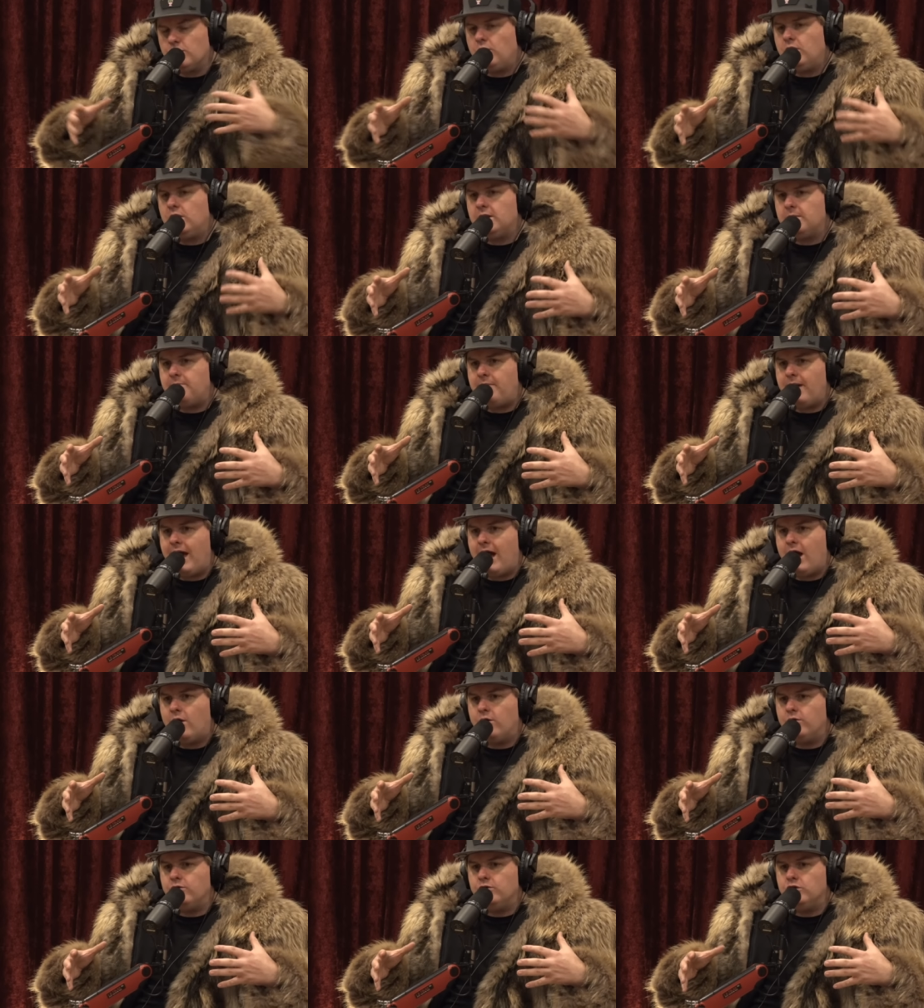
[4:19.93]
all
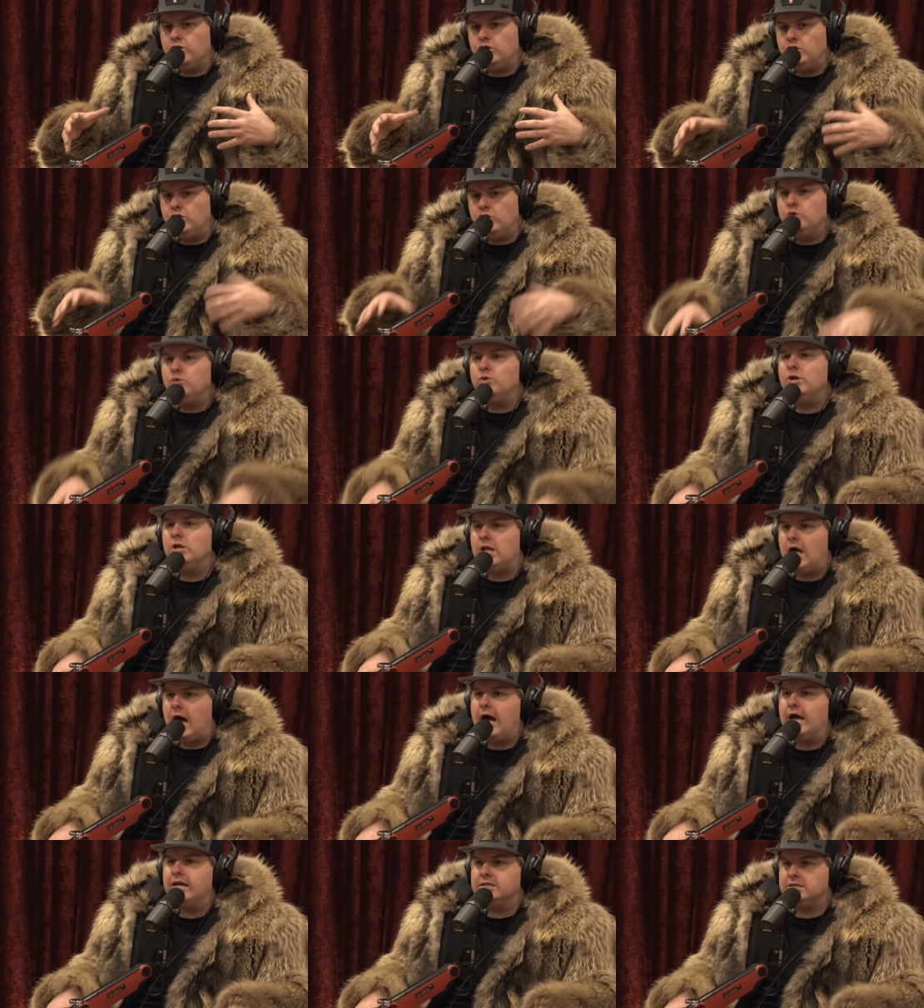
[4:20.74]
about
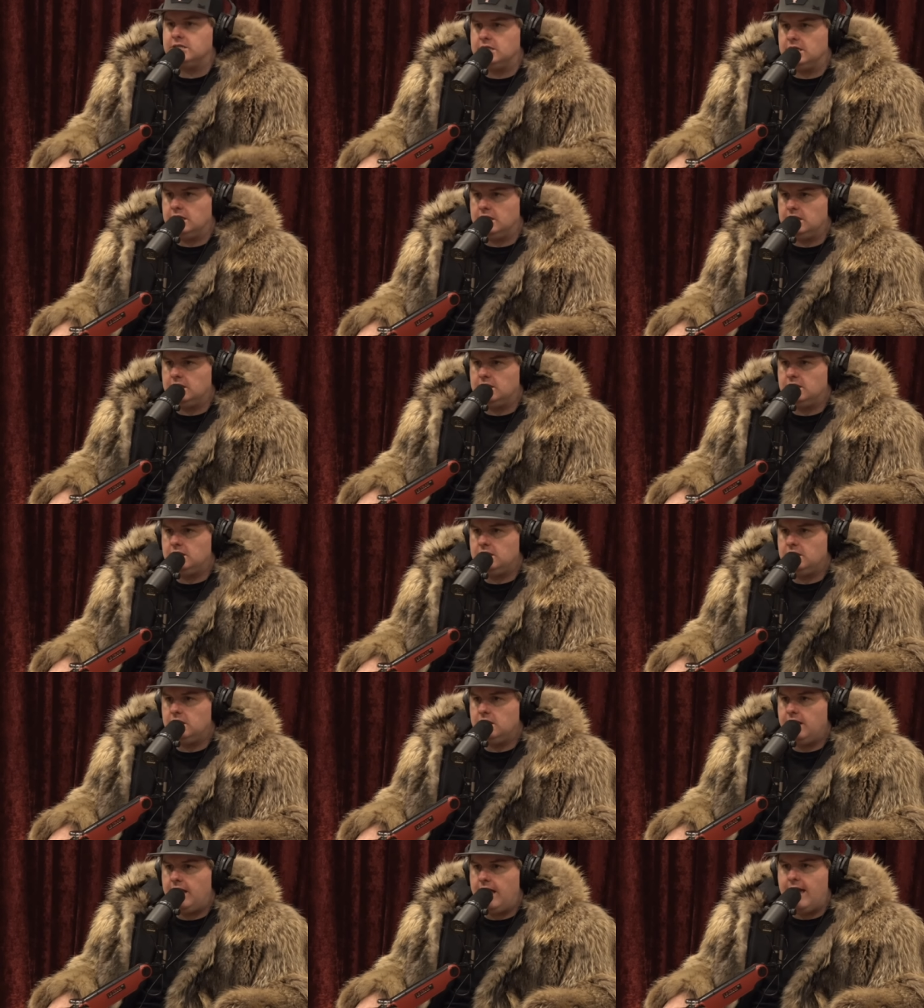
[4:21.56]
utilizing
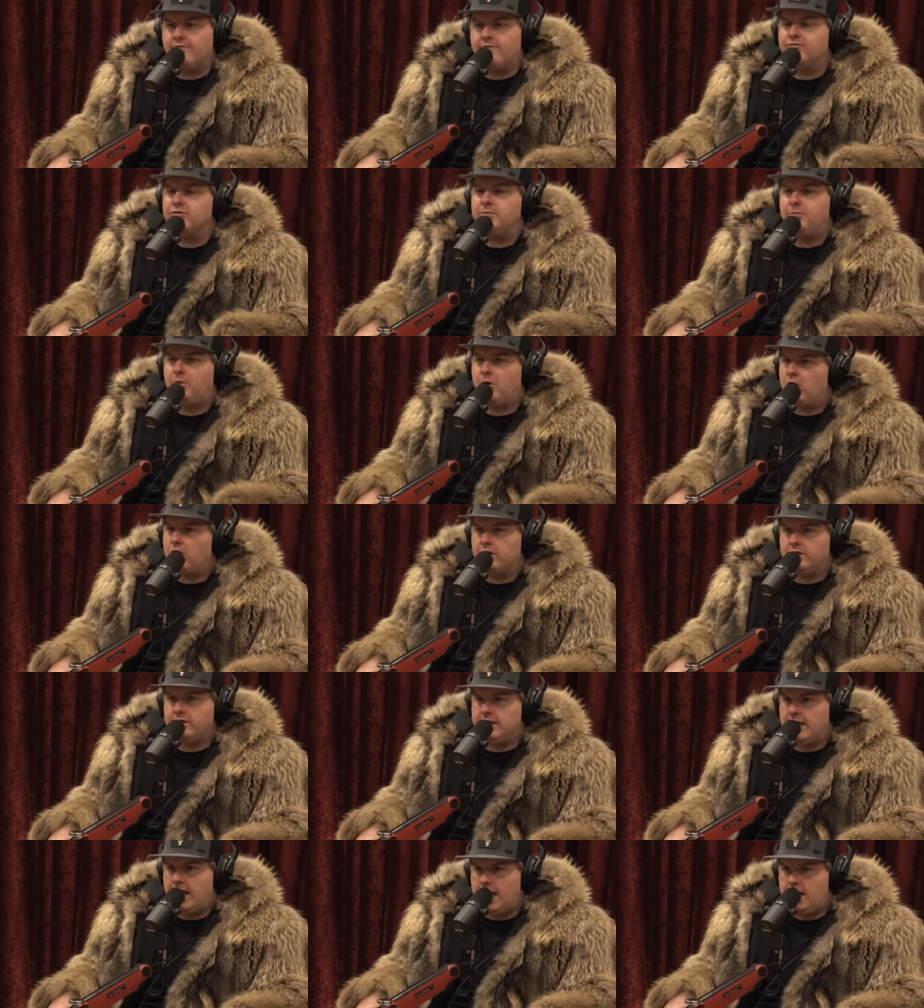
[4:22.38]
every part
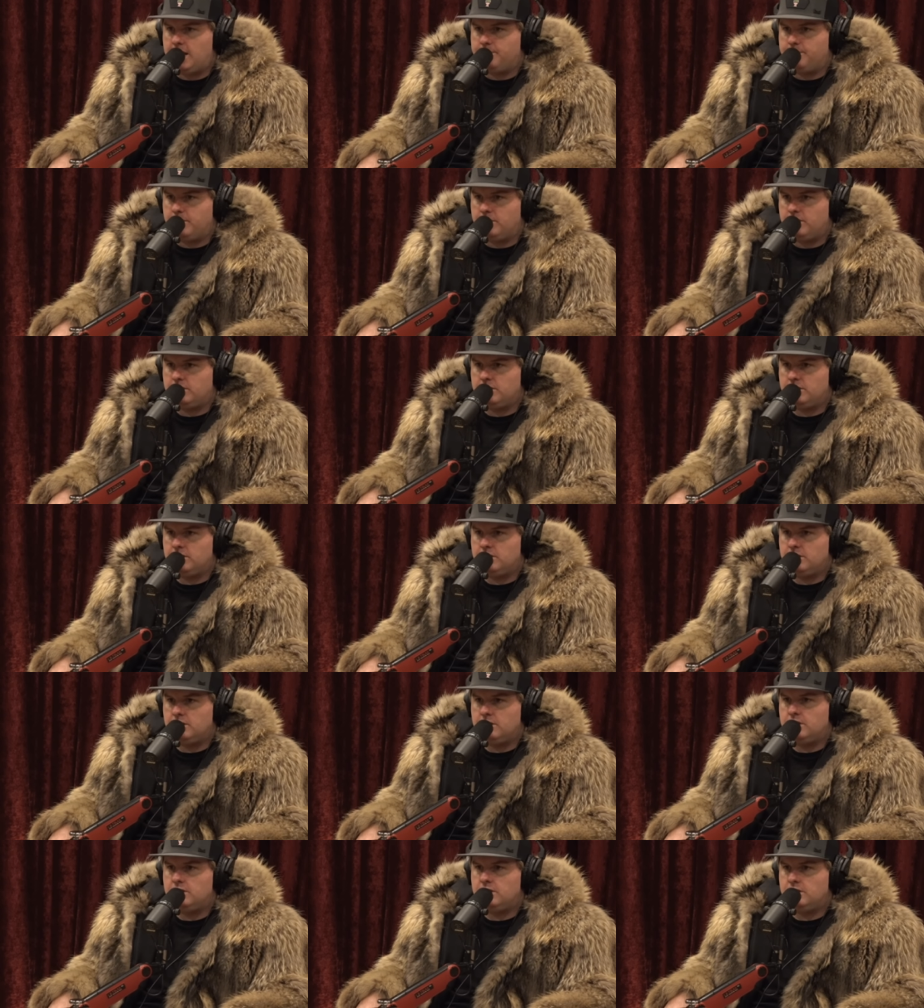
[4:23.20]
of the animal.
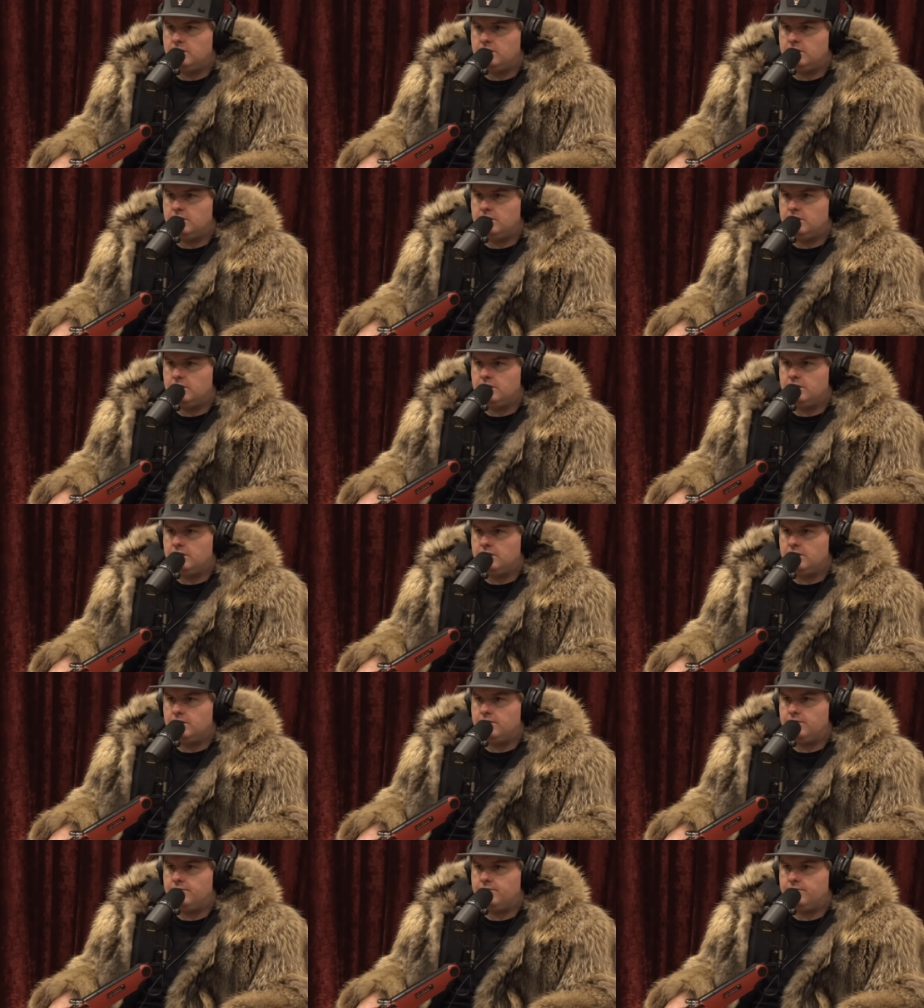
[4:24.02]
Yeah, they used everything they